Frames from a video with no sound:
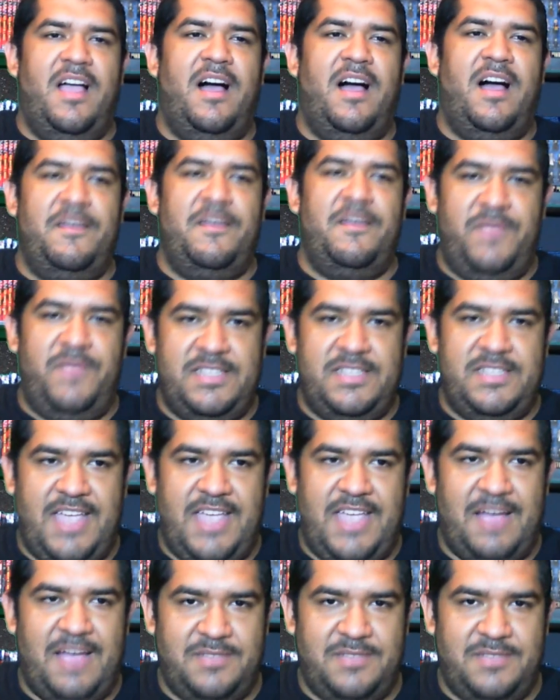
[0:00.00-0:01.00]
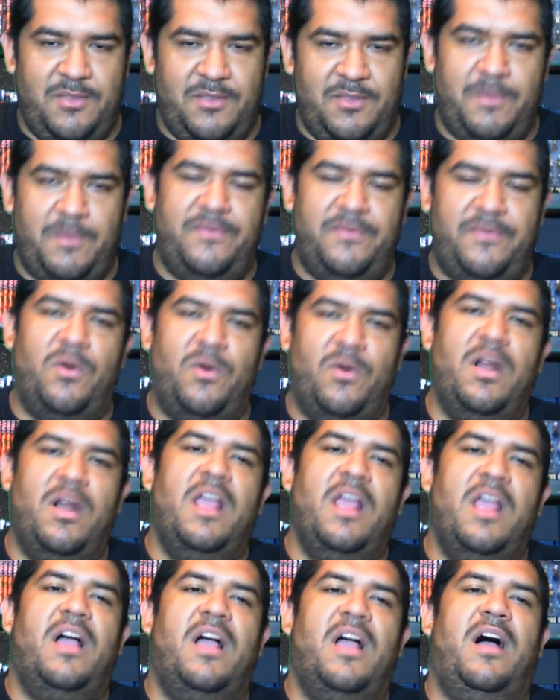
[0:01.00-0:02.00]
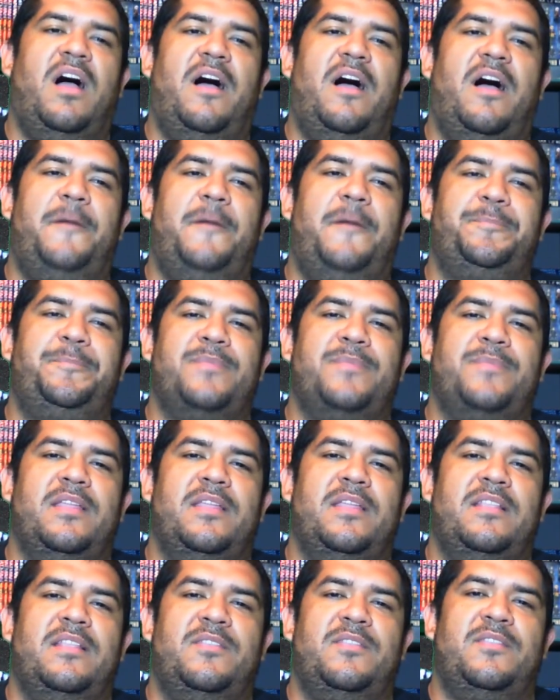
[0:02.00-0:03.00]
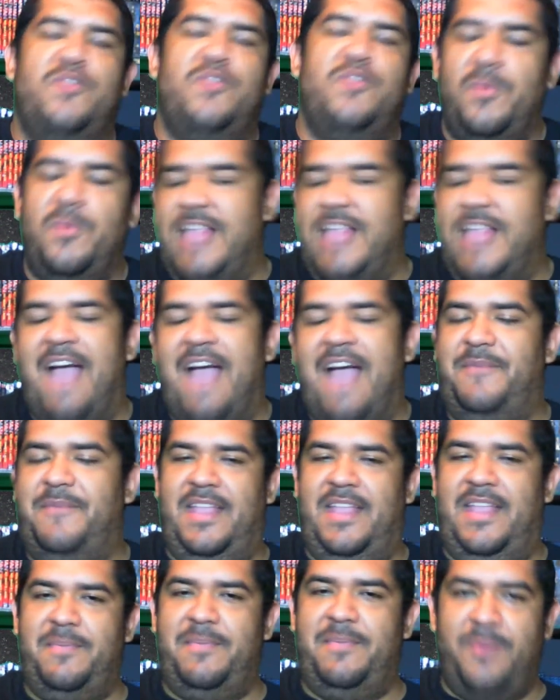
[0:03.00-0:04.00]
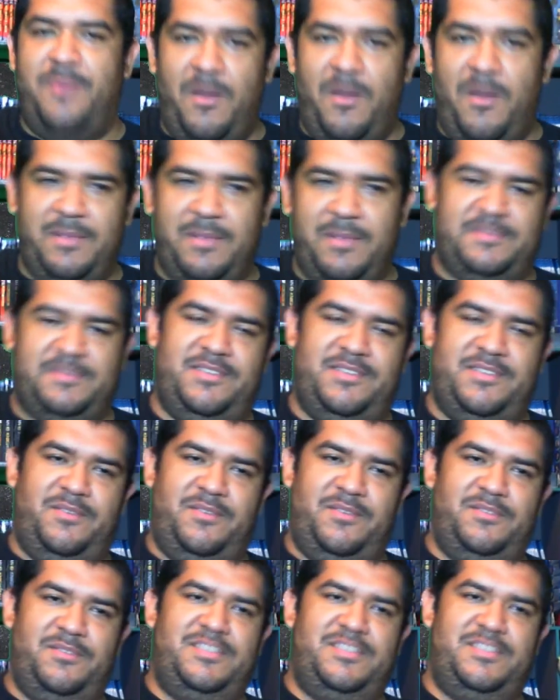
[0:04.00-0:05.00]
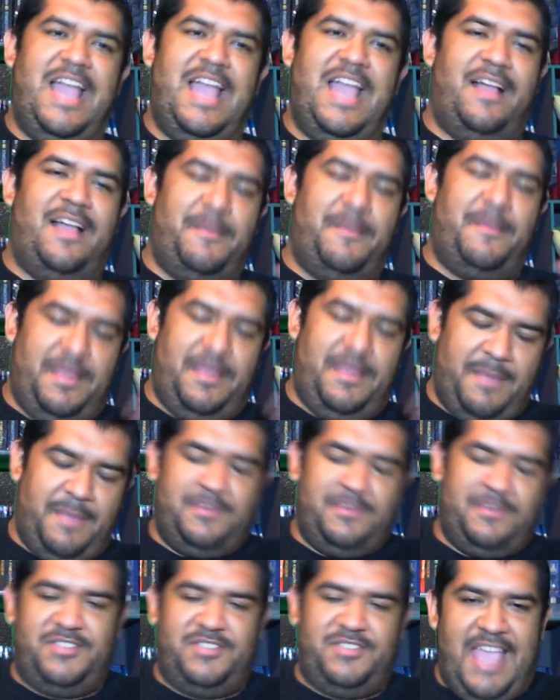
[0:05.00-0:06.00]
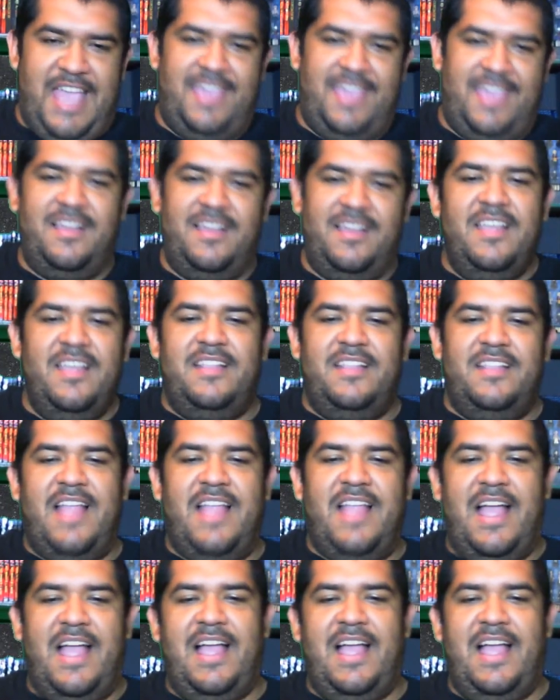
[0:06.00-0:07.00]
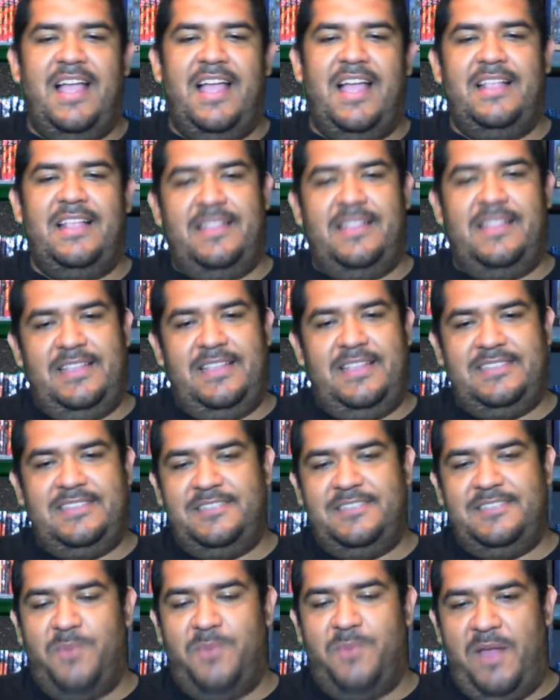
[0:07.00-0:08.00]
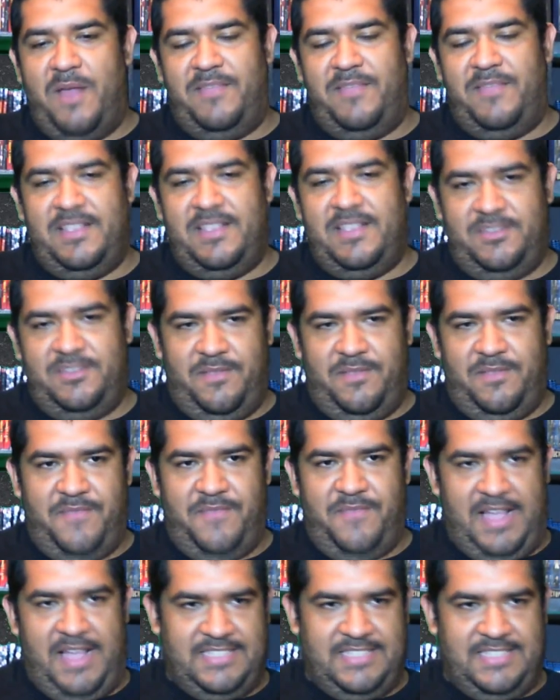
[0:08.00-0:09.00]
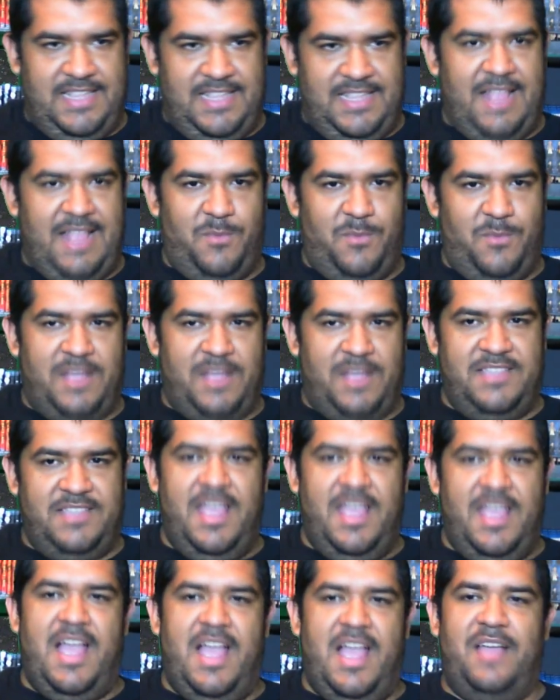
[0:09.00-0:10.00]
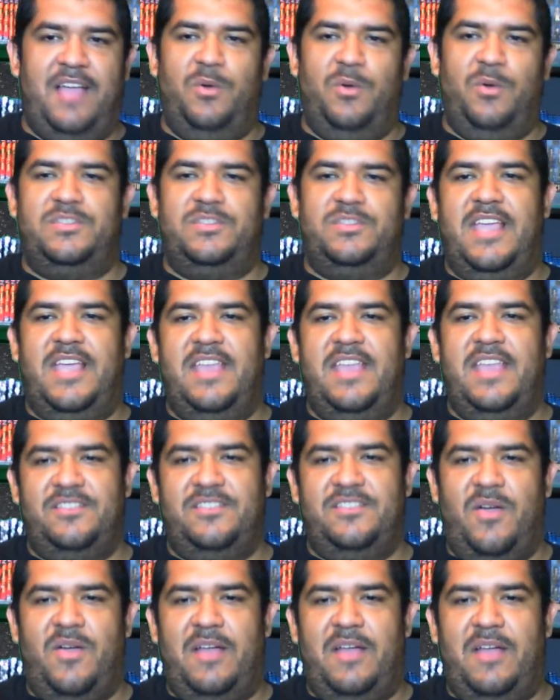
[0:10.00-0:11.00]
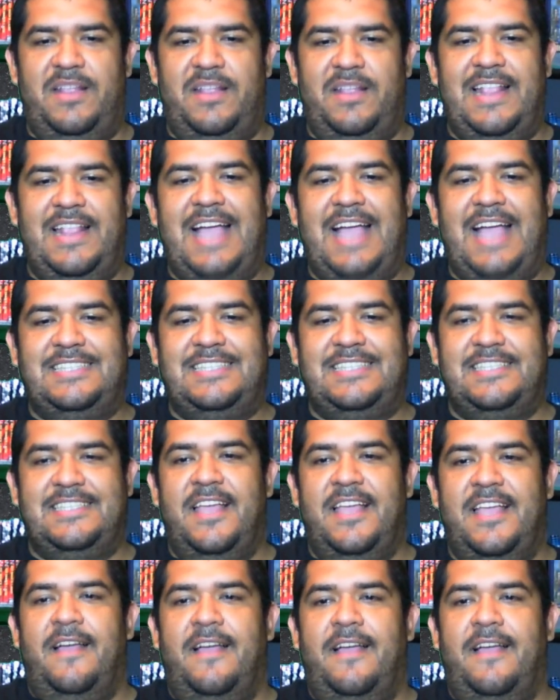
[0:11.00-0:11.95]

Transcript: Infinity Countdown #4, you won't have any problem. So yeah, I'm just saying that this is more evidence to the fact that was a good tie-in. So I really liked it.